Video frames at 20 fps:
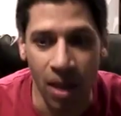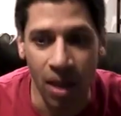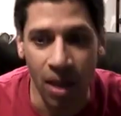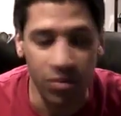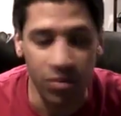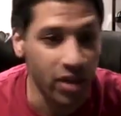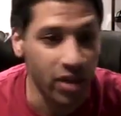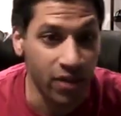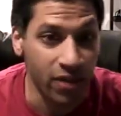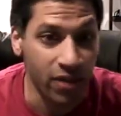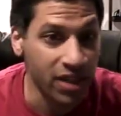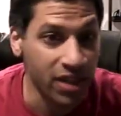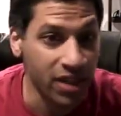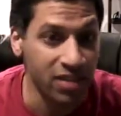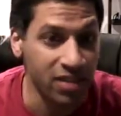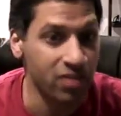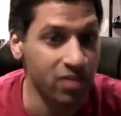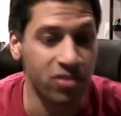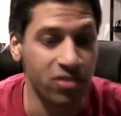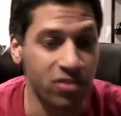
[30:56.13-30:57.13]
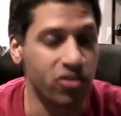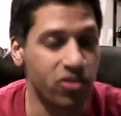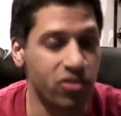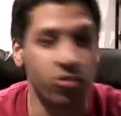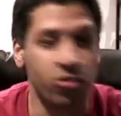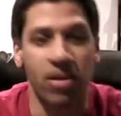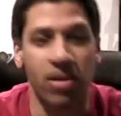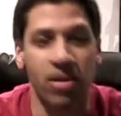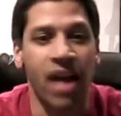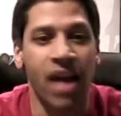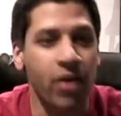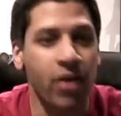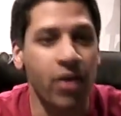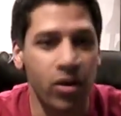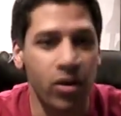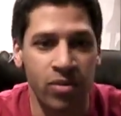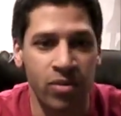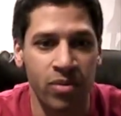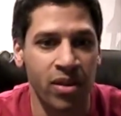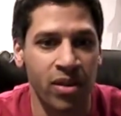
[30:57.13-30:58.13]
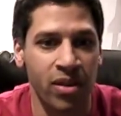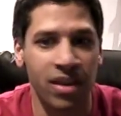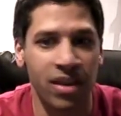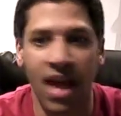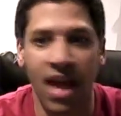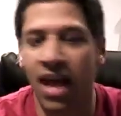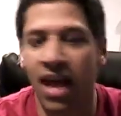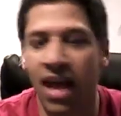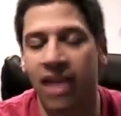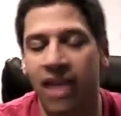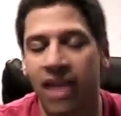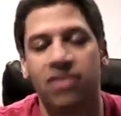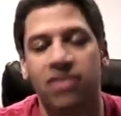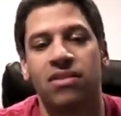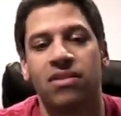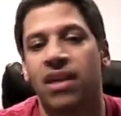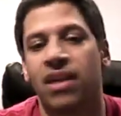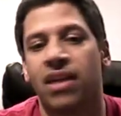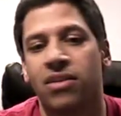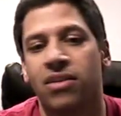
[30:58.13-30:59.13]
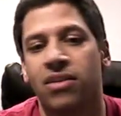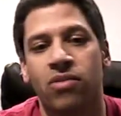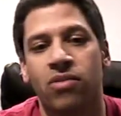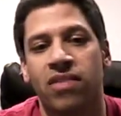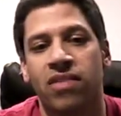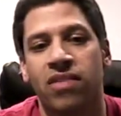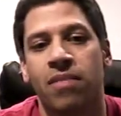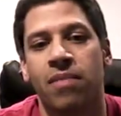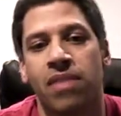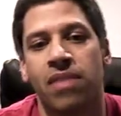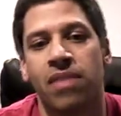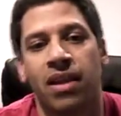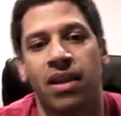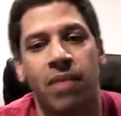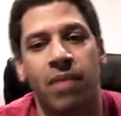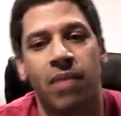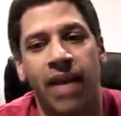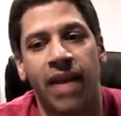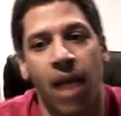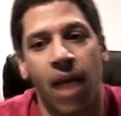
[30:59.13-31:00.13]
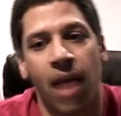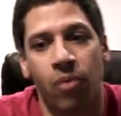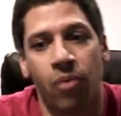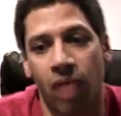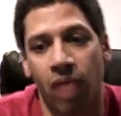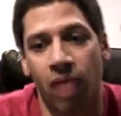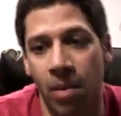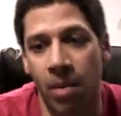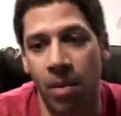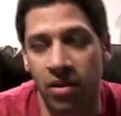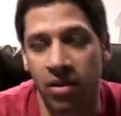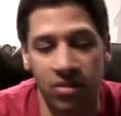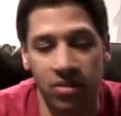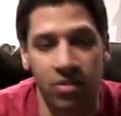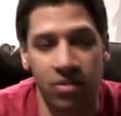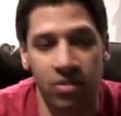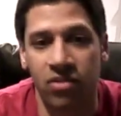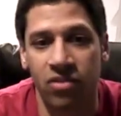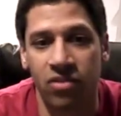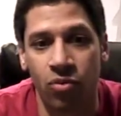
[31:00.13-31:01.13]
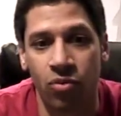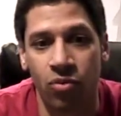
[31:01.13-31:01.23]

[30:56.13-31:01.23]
So like if I need to do lettering or something like that, I can do the same thing in my CAD program, and it's a